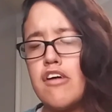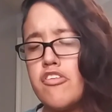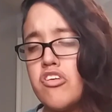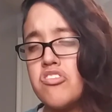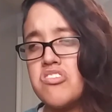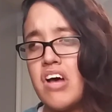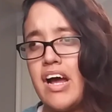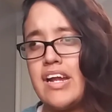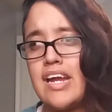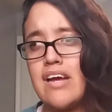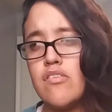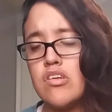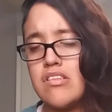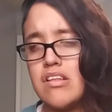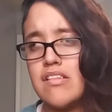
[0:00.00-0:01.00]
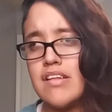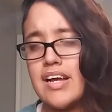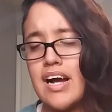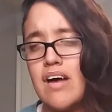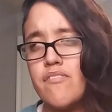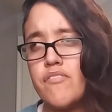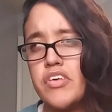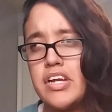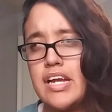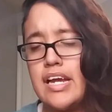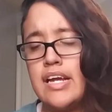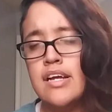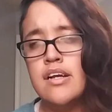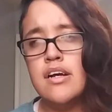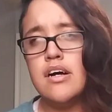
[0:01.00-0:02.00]
of her signing within the
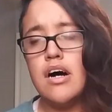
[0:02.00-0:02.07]
company